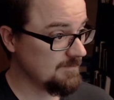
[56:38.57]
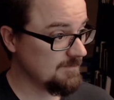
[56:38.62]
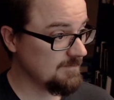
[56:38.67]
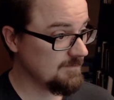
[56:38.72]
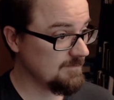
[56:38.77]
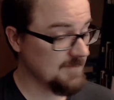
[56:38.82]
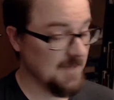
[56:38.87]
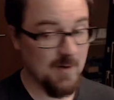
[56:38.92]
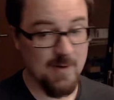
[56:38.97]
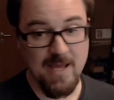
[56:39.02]

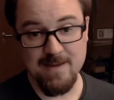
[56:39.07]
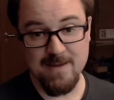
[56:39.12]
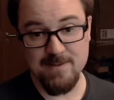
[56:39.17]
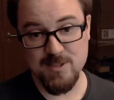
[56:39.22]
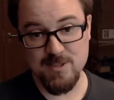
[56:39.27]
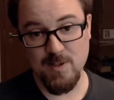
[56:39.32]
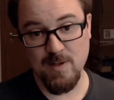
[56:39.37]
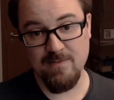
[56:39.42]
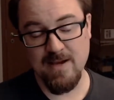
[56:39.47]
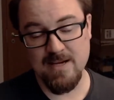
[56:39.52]
Okay,
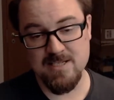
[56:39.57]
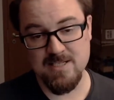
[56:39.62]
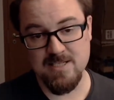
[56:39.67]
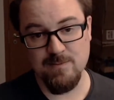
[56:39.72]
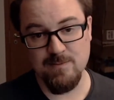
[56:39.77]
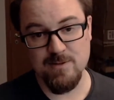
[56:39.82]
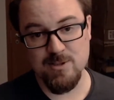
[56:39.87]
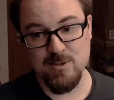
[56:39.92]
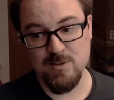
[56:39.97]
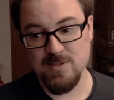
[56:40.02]
so I've
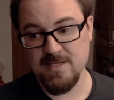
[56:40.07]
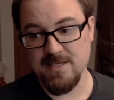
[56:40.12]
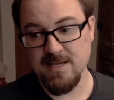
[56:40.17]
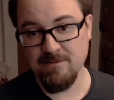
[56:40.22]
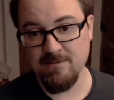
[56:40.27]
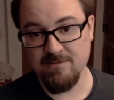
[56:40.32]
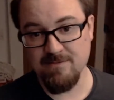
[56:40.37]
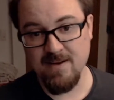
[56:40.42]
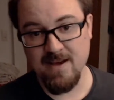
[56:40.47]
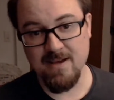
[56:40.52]
actually reduced it
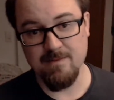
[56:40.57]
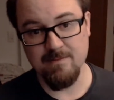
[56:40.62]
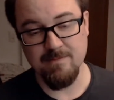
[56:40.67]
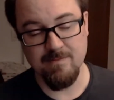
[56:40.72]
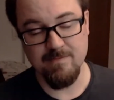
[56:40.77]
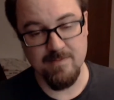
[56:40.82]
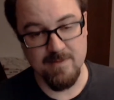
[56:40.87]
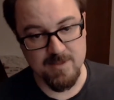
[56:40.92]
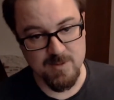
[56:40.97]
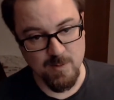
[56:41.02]
down to
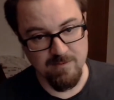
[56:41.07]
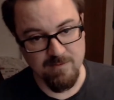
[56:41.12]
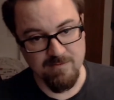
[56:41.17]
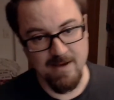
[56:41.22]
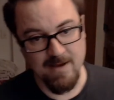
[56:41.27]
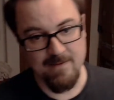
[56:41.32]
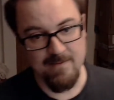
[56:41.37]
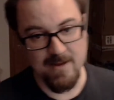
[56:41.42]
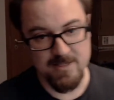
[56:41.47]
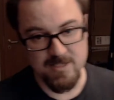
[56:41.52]
5. There's only
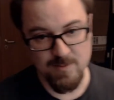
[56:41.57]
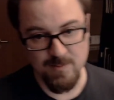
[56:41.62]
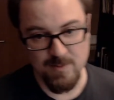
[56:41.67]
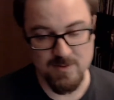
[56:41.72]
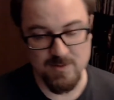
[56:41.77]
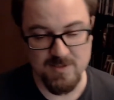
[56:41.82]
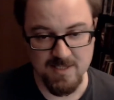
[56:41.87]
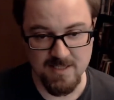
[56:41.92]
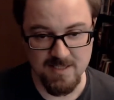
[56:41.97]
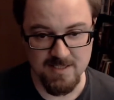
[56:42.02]
5
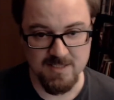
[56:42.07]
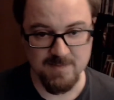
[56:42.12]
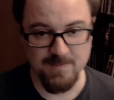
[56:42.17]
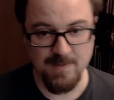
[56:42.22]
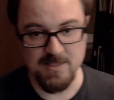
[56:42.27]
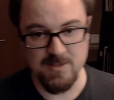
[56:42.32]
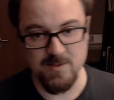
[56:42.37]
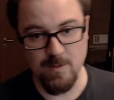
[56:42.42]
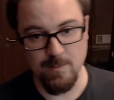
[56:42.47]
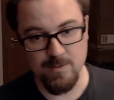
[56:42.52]
attributes in
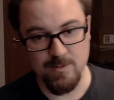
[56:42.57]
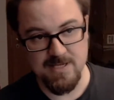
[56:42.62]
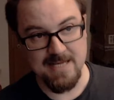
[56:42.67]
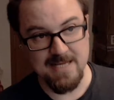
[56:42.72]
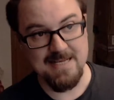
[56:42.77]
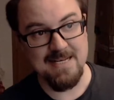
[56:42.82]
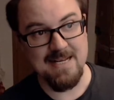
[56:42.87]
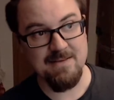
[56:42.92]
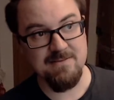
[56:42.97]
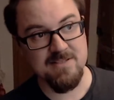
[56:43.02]
Space Rebels. I
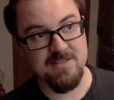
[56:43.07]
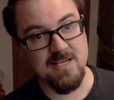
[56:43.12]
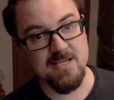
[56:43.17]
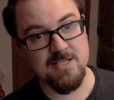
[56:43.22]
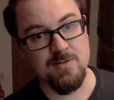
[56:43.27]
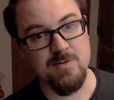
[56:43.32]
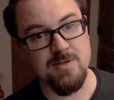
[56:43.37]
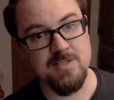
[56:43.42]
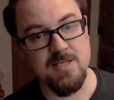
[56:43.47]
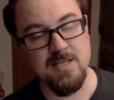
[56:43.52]
did have
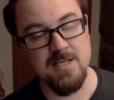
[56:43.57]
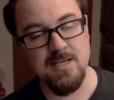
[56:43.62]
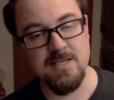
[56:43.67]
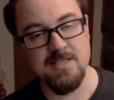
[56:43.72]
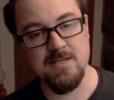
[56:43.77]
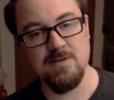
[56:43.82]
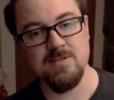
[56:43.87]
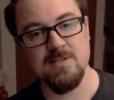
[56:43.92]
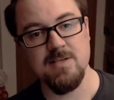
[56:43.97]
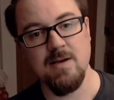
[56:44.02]
6 originally
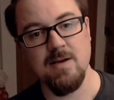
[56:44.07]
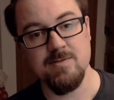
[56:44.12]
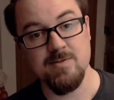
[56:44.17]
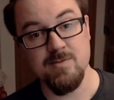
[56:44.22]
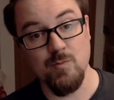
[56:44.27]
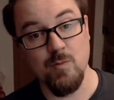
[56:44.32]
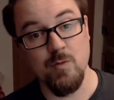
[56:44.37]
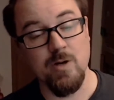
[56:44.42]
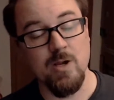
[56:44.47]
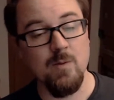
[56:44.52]
because I was
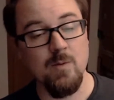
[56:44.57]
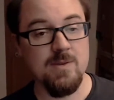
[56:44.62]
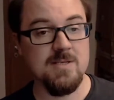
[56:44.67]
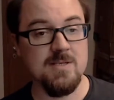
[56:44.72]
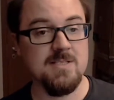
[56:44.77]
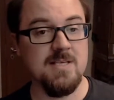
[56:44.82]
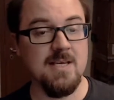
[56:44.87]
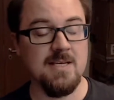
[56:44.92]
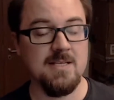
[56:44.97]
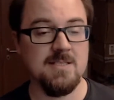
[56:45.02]
working with the
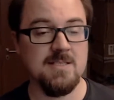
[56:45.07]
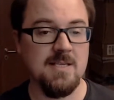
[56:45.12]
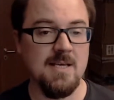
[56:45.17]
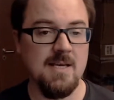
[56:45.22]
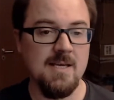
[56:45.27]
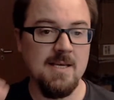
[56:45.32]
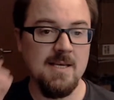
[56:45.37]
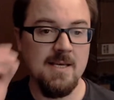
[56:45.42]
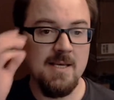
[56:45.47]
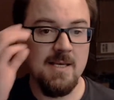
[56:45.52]
6,
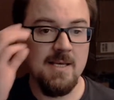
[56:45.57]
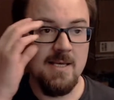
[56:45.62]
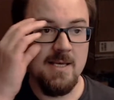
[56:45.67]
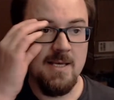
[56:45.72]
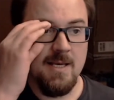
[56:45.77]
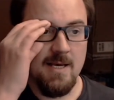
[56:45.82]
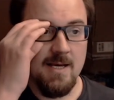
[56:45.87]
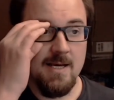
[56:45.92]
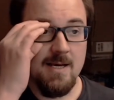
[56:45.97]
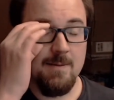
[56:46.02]

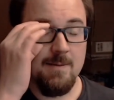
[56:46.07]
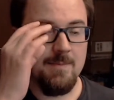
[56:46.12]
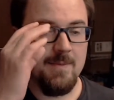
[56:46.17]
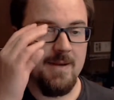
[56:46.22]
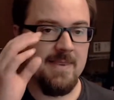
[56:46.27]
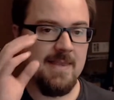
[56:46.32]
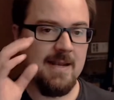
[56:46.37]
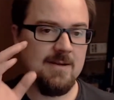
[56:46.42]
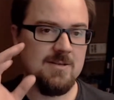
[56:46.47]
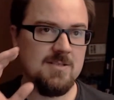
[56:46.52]
and
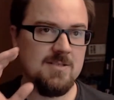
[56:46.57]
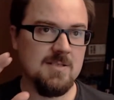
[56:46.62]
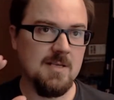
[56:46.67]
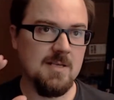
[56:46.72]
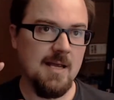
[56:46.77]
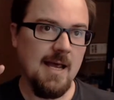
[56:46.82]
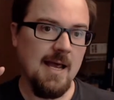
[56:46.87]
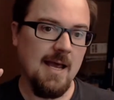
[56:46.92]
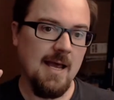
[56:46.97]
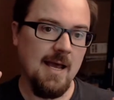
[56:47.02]
then
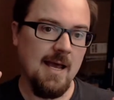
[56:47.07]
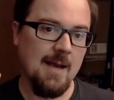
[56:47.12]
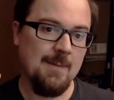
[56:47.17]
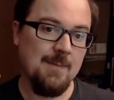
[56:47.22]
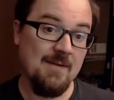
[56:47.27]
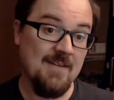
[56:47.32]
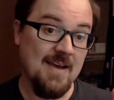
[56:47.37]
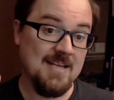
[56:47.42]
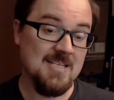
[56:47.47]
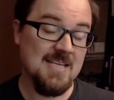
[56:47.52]

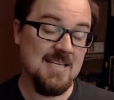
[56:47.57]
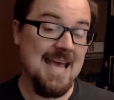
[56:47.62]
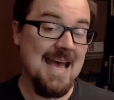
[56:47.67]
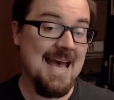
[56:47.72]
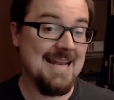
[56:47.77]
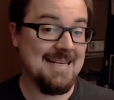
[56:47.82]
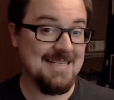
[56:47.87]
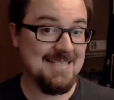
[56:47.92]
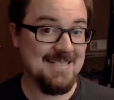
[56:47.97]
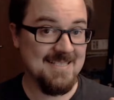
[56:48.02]
I've actually
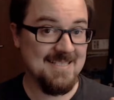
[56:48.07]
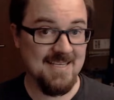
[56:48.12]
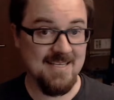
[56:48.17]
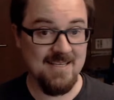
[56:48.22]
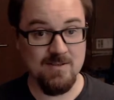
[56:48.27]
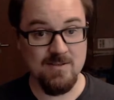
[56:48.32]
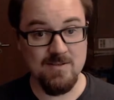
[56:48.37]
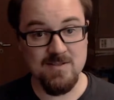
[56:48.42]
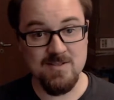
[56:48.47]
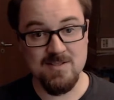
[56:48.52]
added
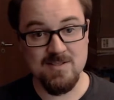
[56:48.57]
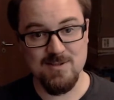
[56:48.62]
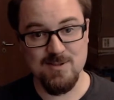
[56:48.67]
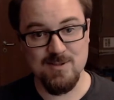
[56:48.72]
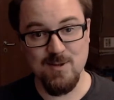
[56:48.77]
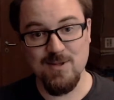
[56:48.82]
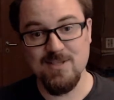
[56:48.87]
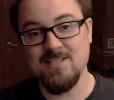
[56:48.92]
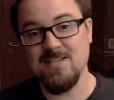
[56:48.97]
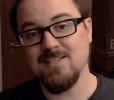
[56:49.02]
skills.
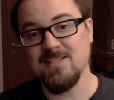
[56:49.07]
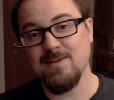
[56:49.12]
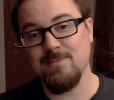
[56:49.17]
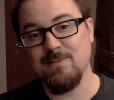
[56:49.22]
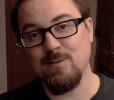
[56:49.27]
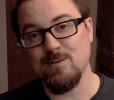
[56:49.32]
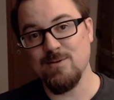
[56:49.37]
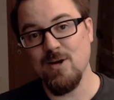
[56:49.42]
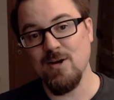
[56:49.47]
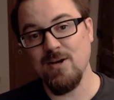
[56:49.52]
So this is
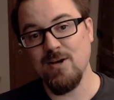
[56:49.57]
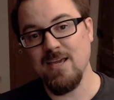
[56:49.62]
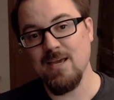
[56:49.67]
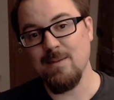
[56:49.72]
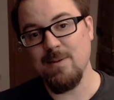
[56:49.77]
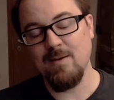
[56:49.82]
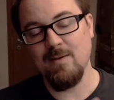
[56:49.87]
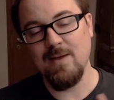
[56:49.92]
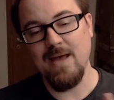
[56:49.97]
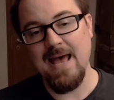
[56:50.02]
something we're talking
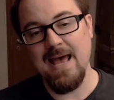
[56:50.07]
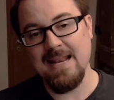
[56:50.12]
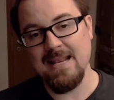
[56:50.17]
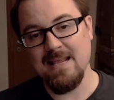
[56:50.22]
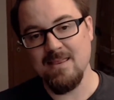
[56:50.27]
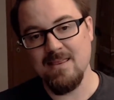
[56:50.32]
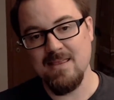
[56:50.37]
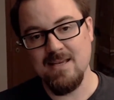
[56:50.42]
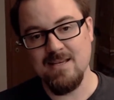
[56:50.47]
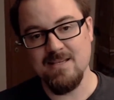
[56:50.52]
about,
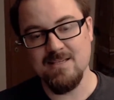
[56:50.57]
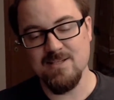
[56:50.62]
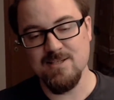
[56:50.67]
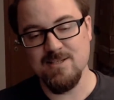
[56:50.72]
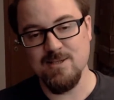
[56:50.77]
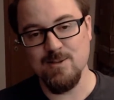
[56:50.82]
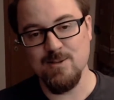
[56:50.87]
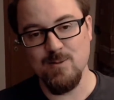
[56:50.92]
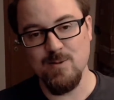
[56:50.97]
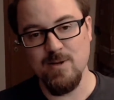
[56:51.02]
adding things
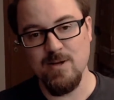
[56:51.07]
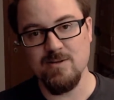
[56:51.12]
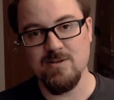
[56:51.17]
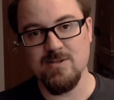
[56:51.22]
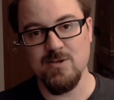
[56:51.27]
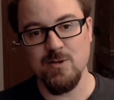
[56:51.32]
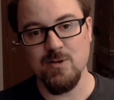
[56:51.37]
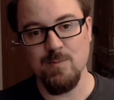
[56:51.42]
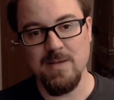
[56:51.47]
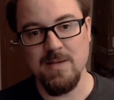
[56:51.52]
to Year
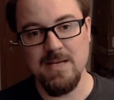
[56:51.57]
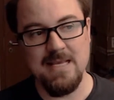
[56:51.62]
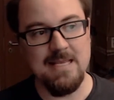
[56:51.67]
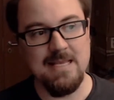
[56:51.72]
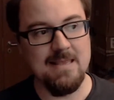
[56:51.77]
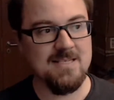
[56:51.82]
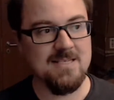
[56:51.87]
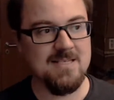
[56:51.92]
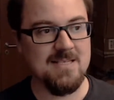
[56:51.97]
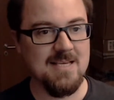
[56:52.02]
Zero Mini.
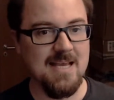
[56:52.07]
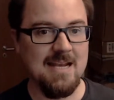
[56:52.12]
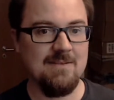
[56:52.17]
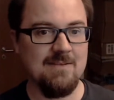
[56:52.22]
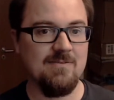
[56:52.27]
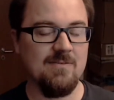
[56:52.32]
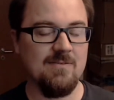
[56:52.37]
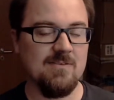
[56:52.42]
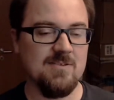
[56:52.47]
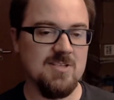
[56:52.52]
This kind
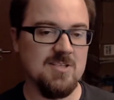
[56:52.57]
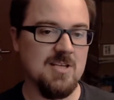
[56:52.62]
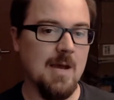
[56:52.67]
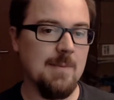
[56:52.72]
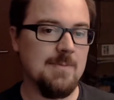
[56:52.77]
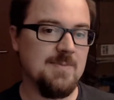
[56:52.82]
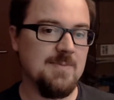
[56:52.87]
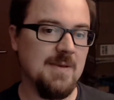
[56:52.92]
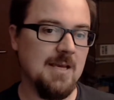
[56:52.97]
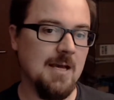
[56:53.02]
of
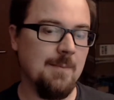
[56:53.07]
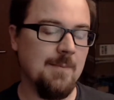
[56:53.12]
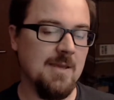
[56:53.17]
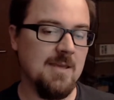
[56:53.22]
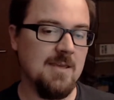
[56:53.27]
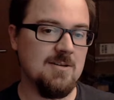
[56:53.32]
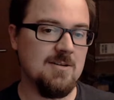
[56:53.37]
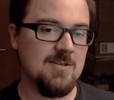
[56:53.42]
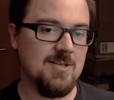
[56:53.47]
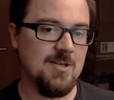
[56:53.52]
stops
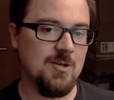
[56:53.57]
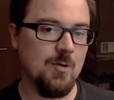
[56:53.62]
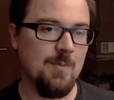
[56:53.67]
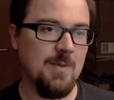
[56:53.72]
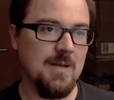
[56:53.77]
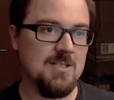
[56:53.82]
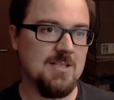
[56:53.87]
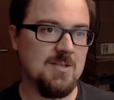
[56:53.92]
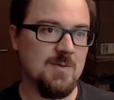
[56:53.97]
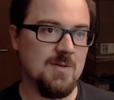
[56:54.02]
becoming Year Zero
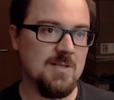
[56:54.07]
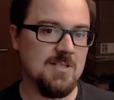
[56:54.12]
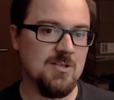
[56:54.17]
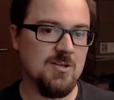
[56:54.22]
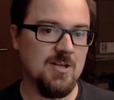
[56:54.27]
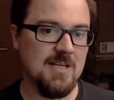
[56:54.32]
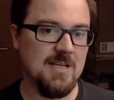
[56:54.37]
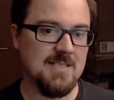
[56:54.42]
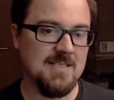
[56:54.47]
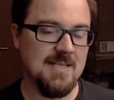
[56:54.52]
Mini to a
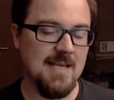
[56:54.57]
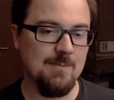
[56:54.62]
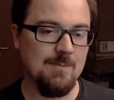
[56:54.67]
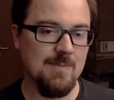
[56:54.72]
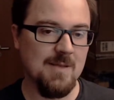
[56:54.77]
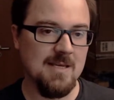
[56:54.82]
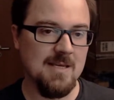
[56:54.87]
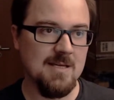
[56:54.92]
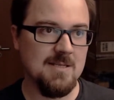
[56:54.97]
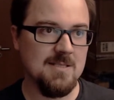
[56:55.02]
certain extent
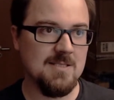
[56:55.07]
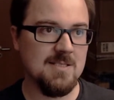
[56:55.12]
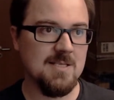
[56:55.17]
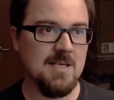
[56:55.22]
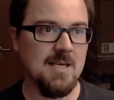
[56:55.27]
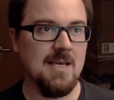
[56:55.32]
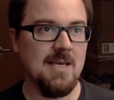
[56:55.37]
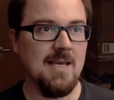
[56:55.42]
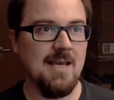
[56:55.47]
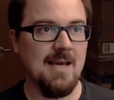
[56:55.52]
because
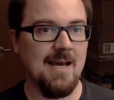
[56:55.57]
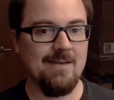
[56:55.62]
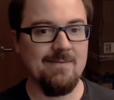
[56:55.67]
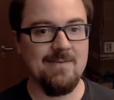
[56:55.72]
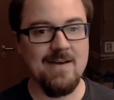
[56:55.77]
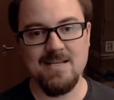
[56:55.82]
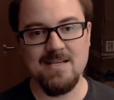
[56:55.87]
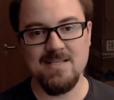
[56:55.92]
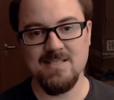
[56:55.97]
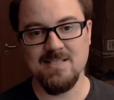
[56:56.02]

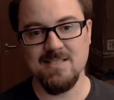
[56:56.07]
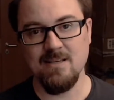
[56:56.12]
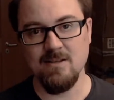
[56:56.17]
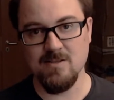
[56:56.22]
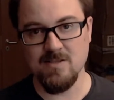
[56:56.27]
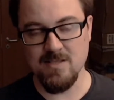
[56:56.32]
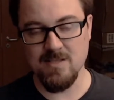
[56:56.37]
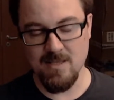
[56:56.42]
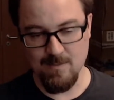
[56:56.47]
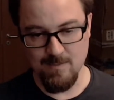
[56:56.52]
I've added
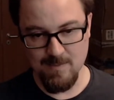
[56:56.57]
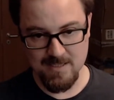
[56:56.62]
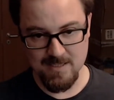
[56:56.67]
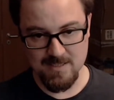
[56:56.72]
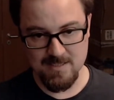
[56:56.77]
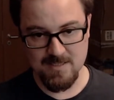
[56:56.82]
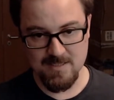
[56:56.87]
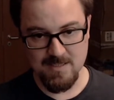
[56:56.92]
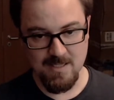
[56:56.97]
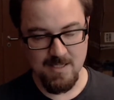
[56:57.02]
skills to the
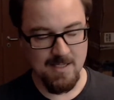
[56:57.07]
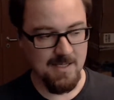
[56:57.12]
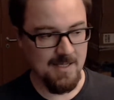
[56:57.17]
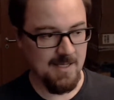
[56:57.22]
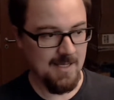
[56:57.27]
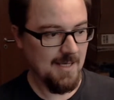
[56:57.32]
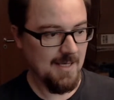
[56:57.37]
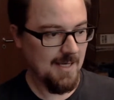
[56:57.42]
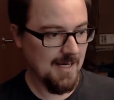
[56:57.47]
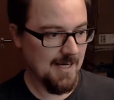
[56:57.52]
mix.
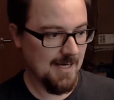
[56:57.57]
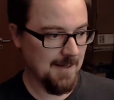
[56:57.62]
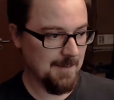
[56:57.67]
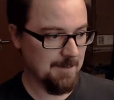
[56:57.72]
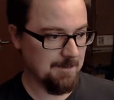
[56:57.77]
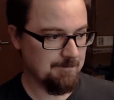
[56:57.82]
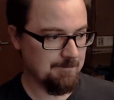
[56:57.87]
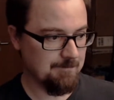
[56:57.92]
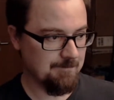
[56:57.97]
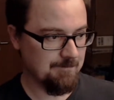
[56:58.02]

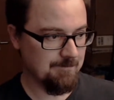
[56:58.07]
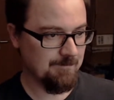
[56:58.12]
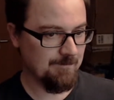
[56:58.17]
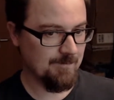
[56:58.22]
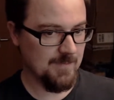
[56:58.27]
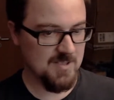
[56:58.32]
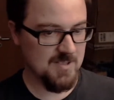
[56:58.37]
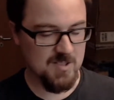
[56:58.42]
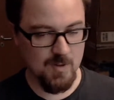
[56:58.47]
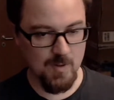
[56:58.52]

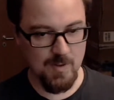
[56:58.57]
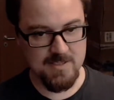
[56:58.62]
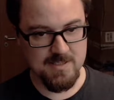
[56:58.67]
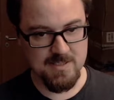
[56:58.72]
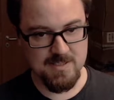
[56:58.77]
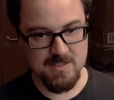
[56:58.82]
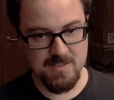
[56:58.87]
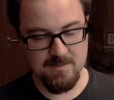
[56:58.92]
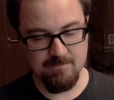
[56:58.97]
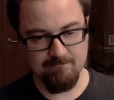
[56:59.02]
So it's